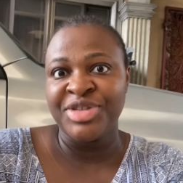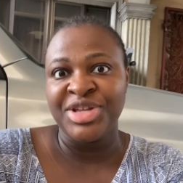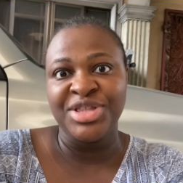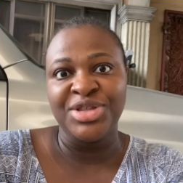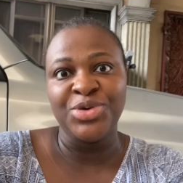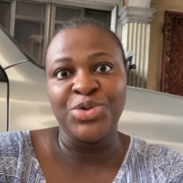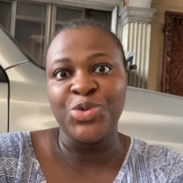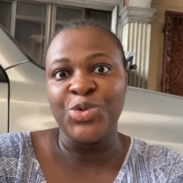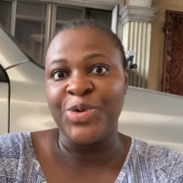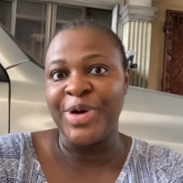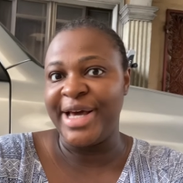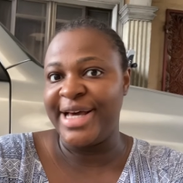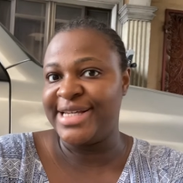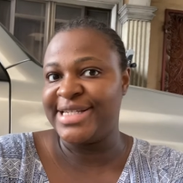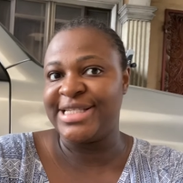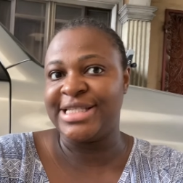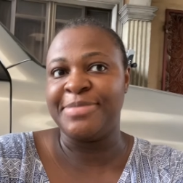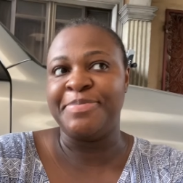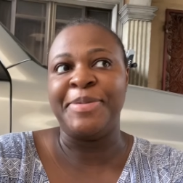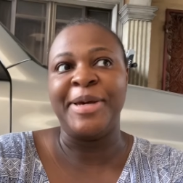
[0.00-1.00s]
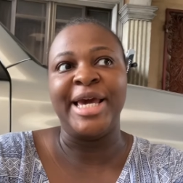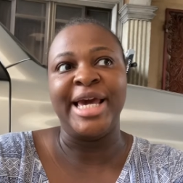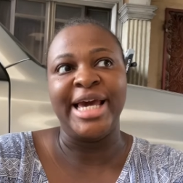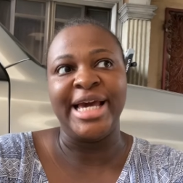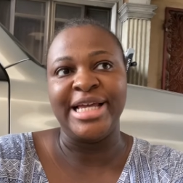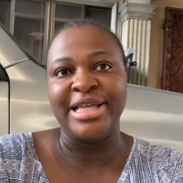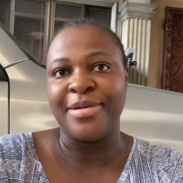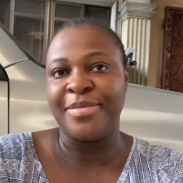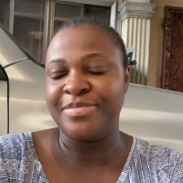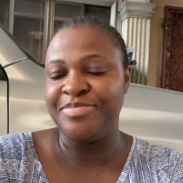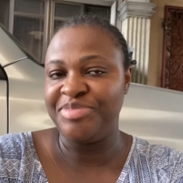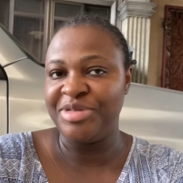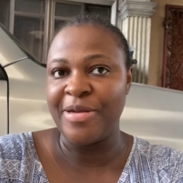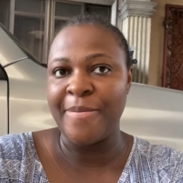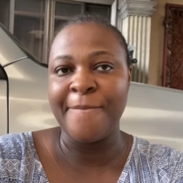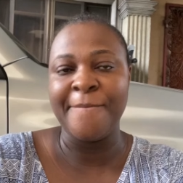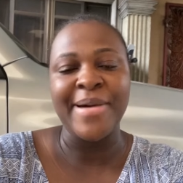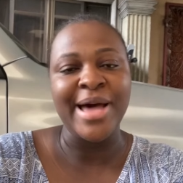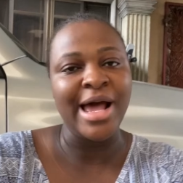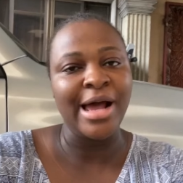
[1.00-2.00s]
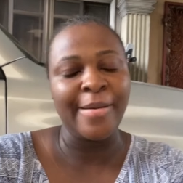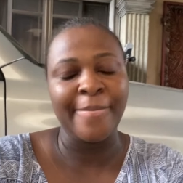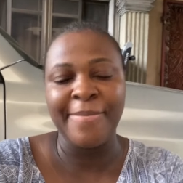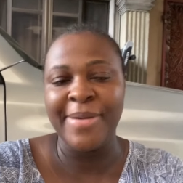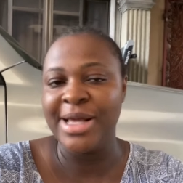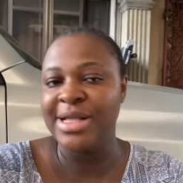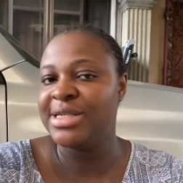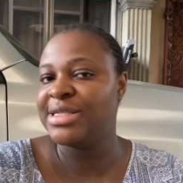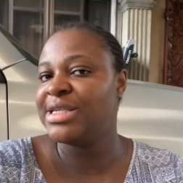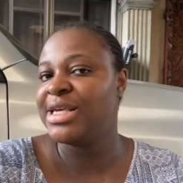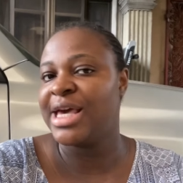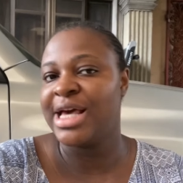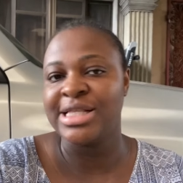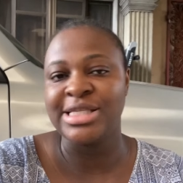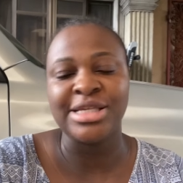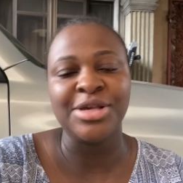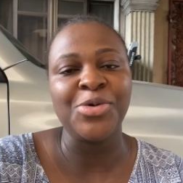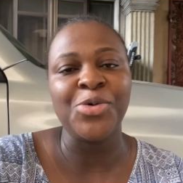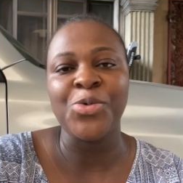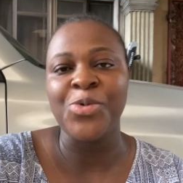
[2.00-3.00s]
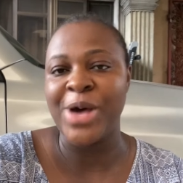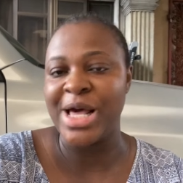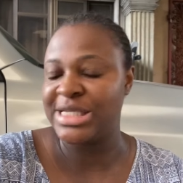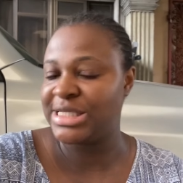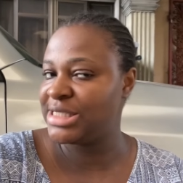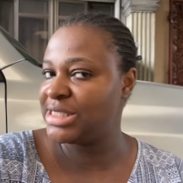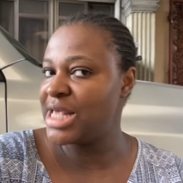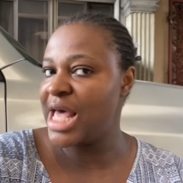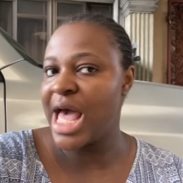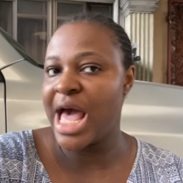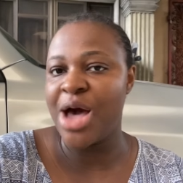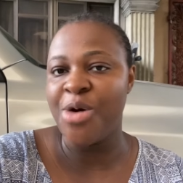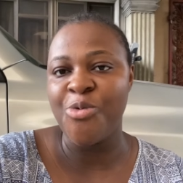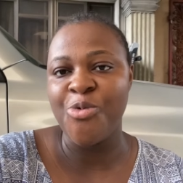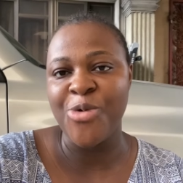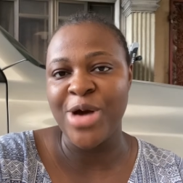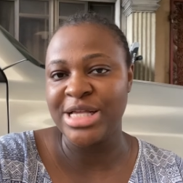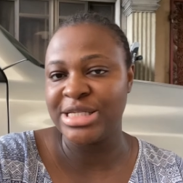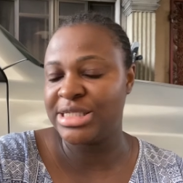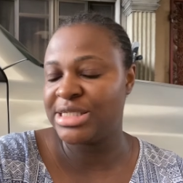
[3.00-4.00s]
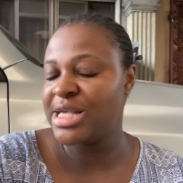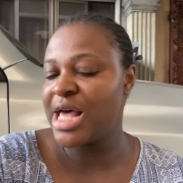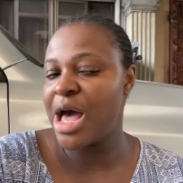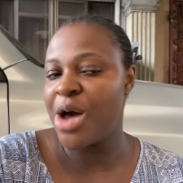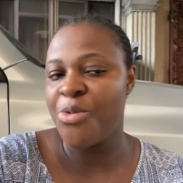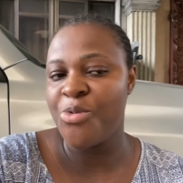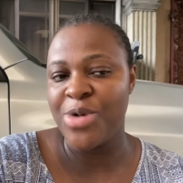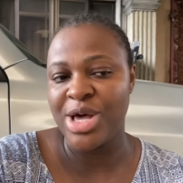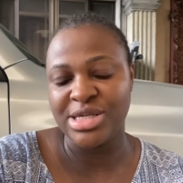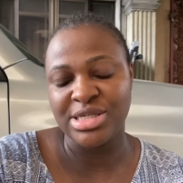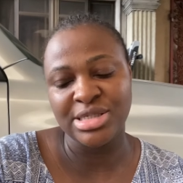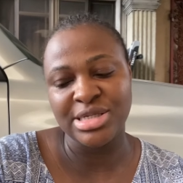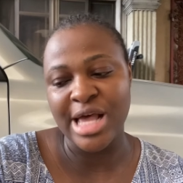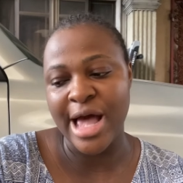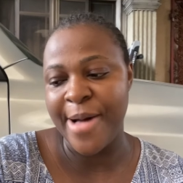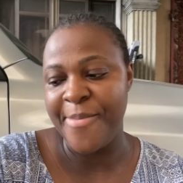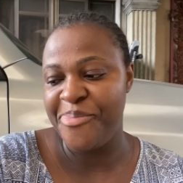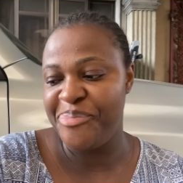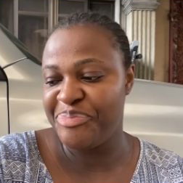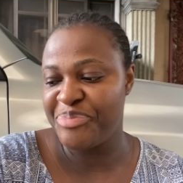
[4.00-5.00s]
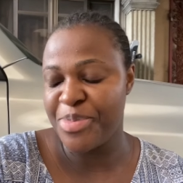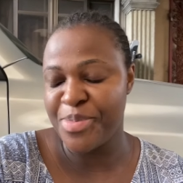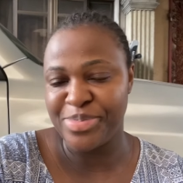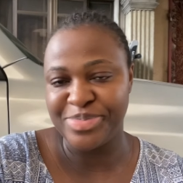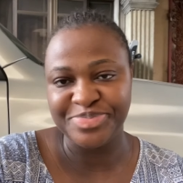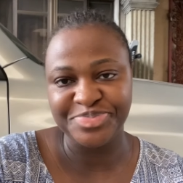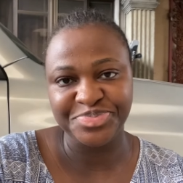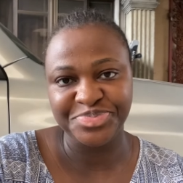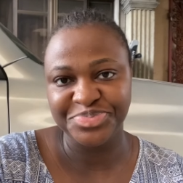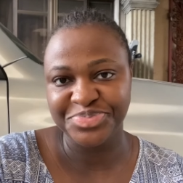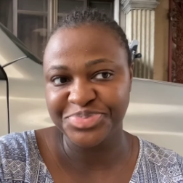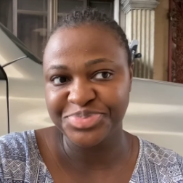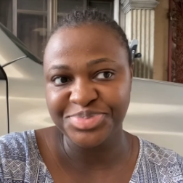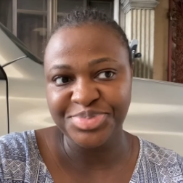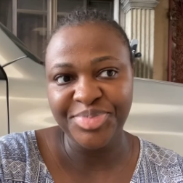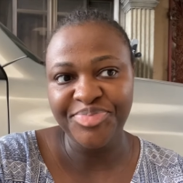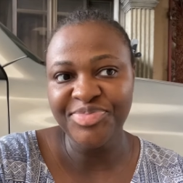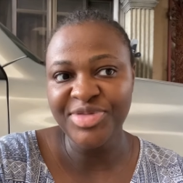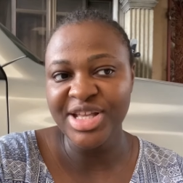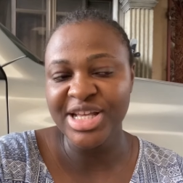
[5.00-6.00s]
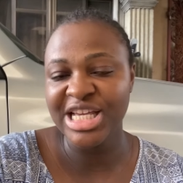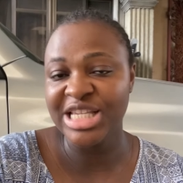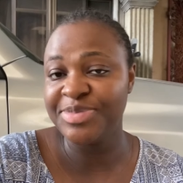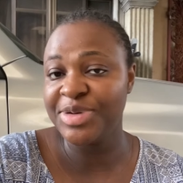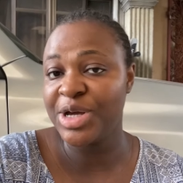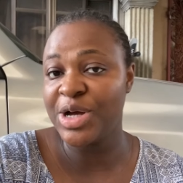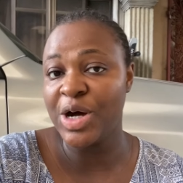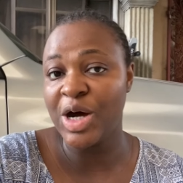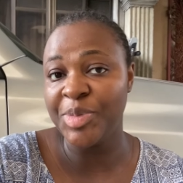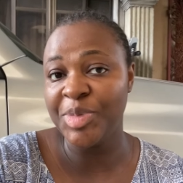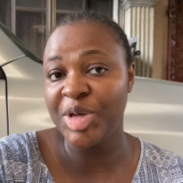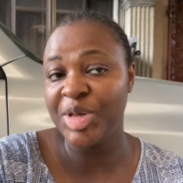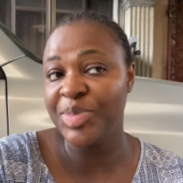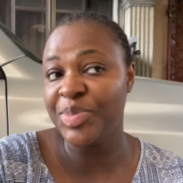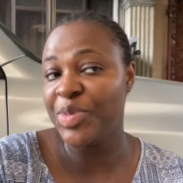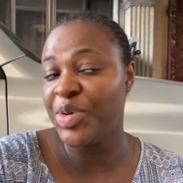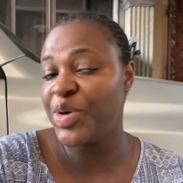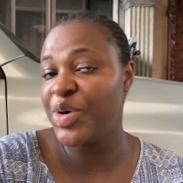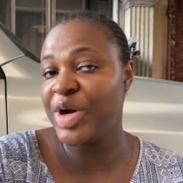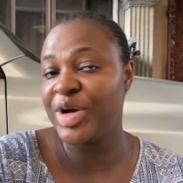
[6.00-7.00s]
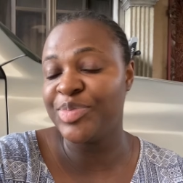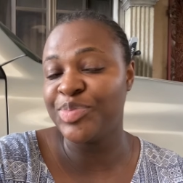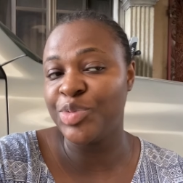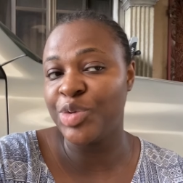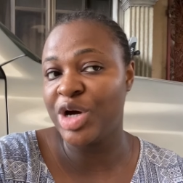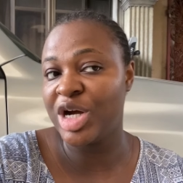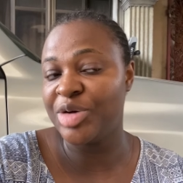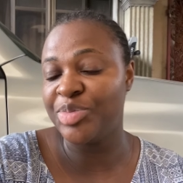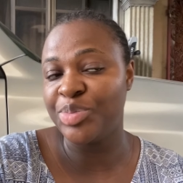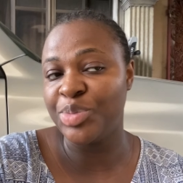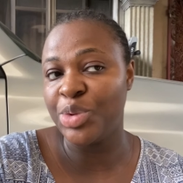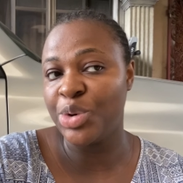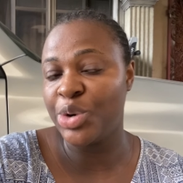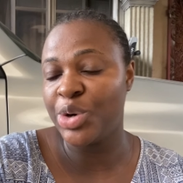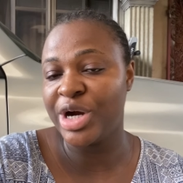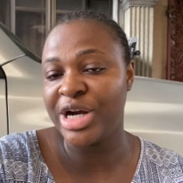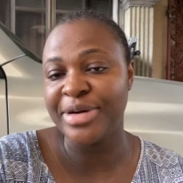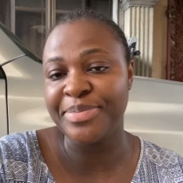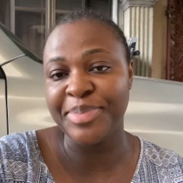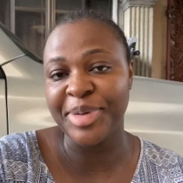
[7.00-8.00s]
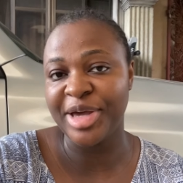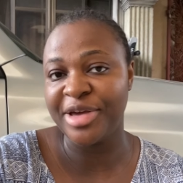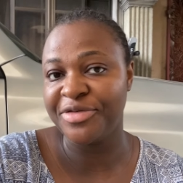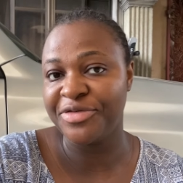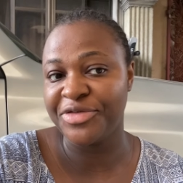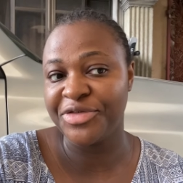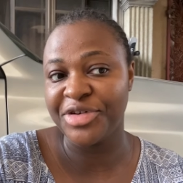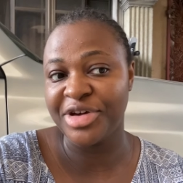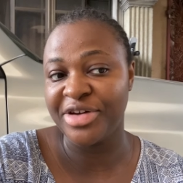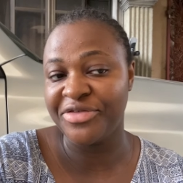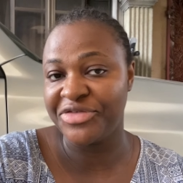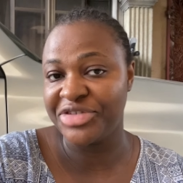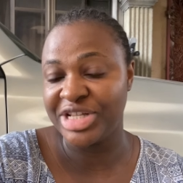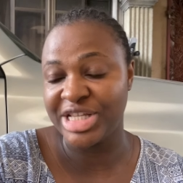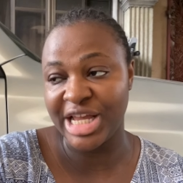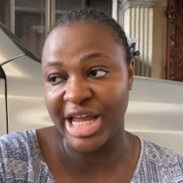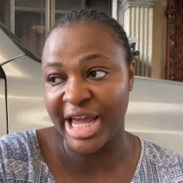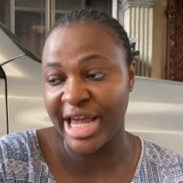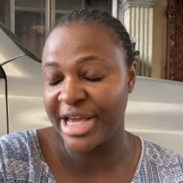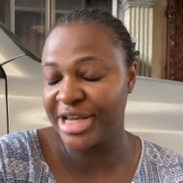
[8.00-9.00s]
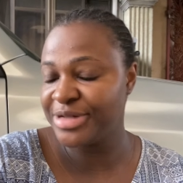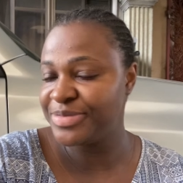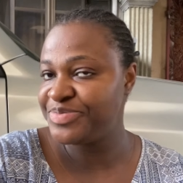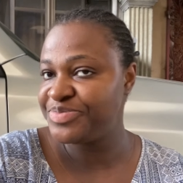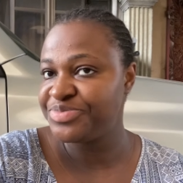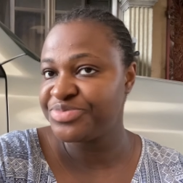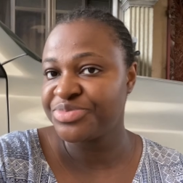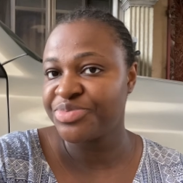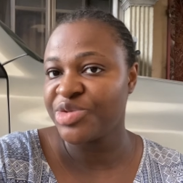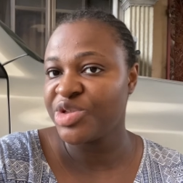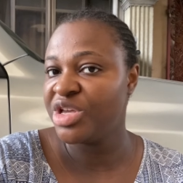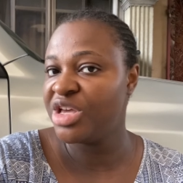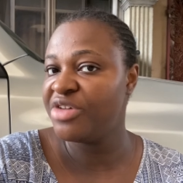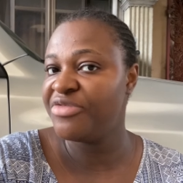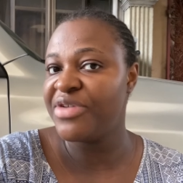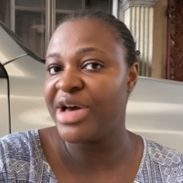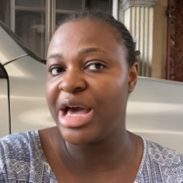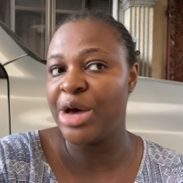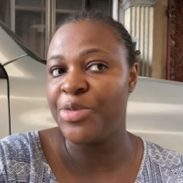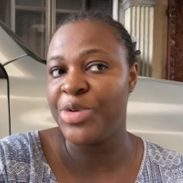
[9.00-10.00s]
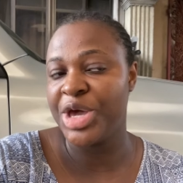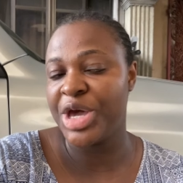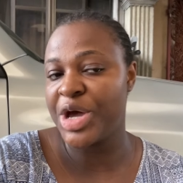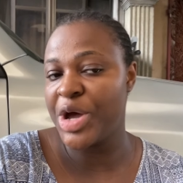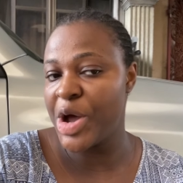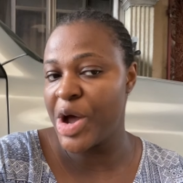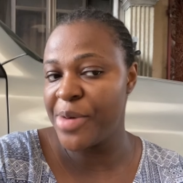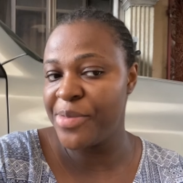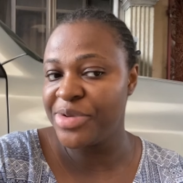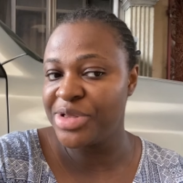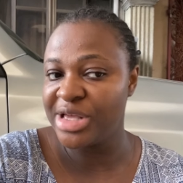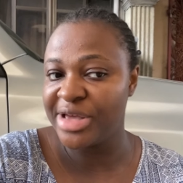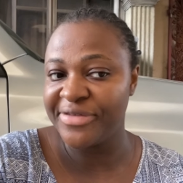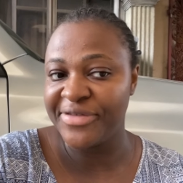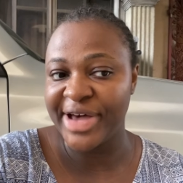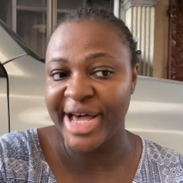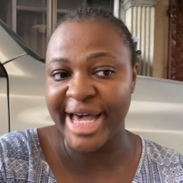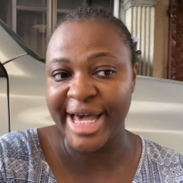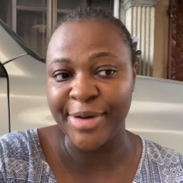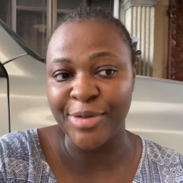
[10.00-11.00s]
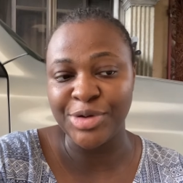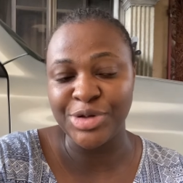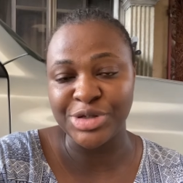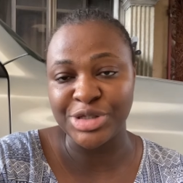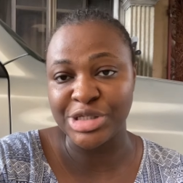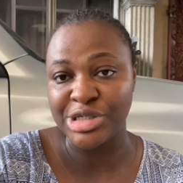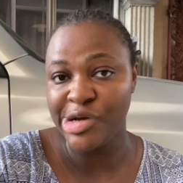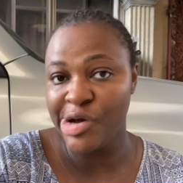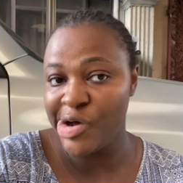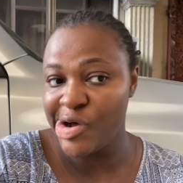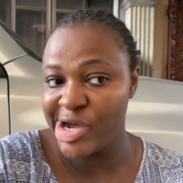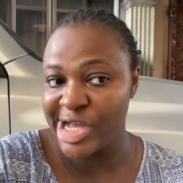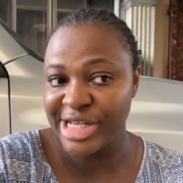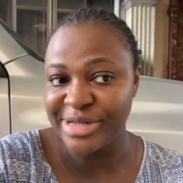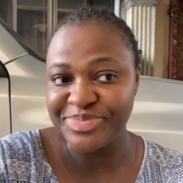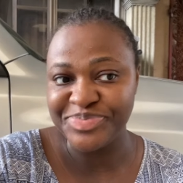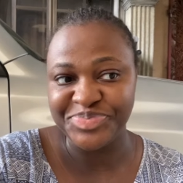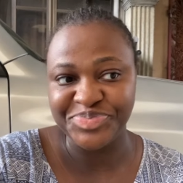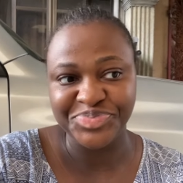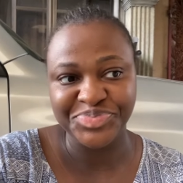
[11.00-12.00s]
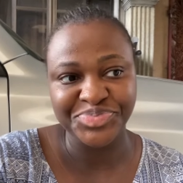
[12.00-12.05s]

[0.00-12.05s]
the waist pain the back pain is getting worse worse worse it's becoming more and more and more painful every day whenever i wake up whenever i want to turn